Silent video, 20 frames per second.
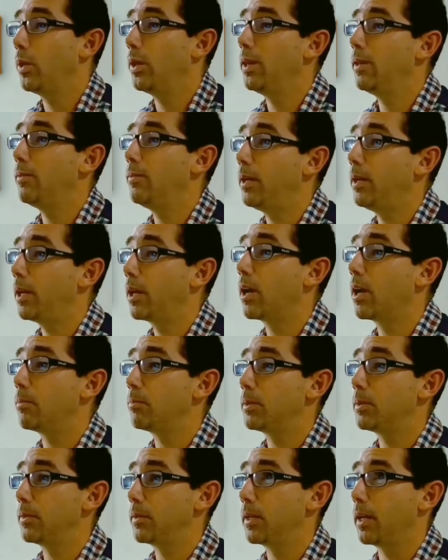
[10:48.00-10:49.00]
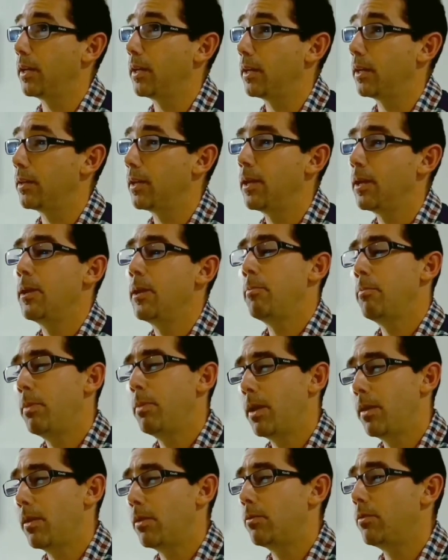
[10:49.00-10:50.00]
will be compensated,
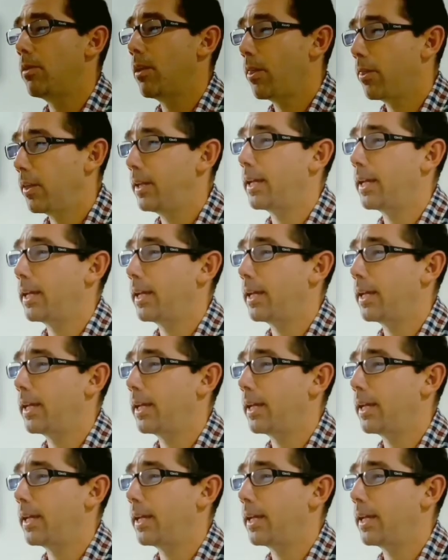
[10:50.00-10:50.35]
better